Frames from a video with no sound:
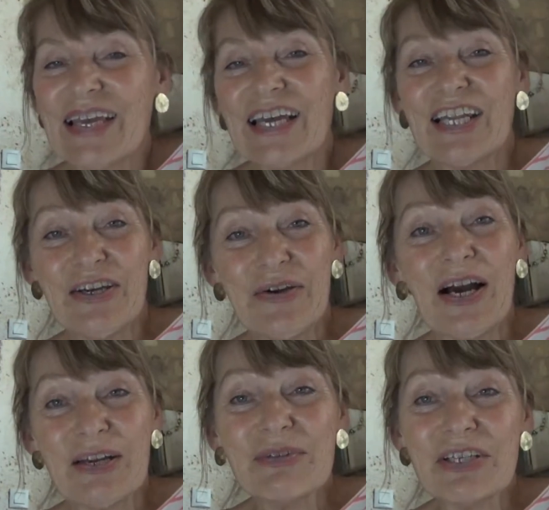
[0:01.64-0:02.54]
Hello,
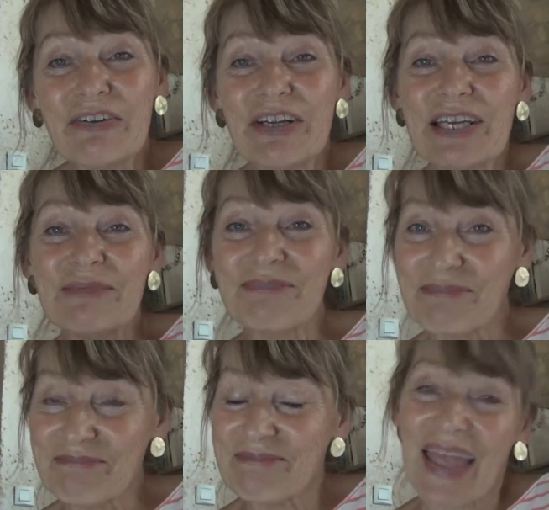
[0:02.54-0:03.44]
I'm Joni
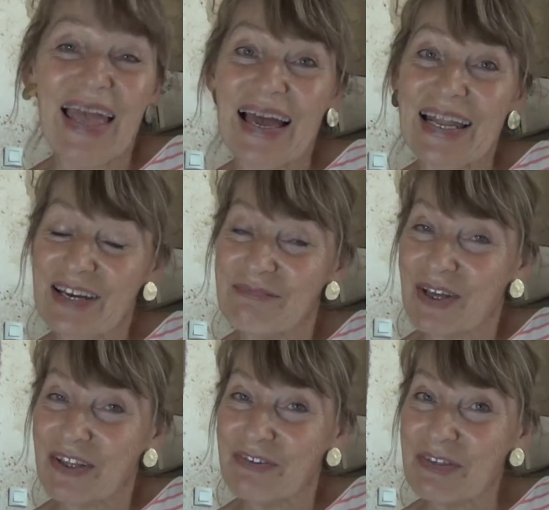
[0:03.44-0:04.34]
and I'm
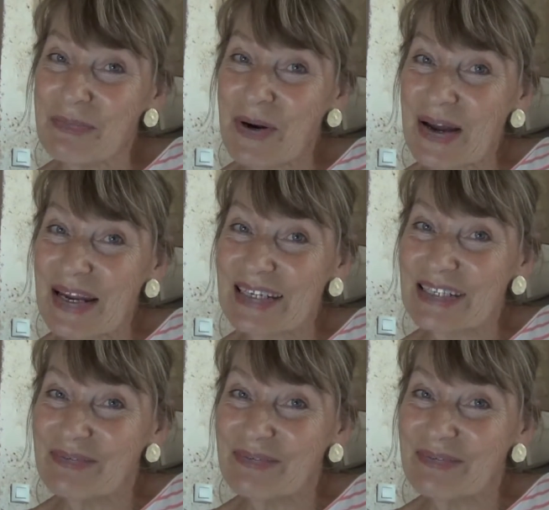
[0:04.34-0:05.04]
mother of the bride.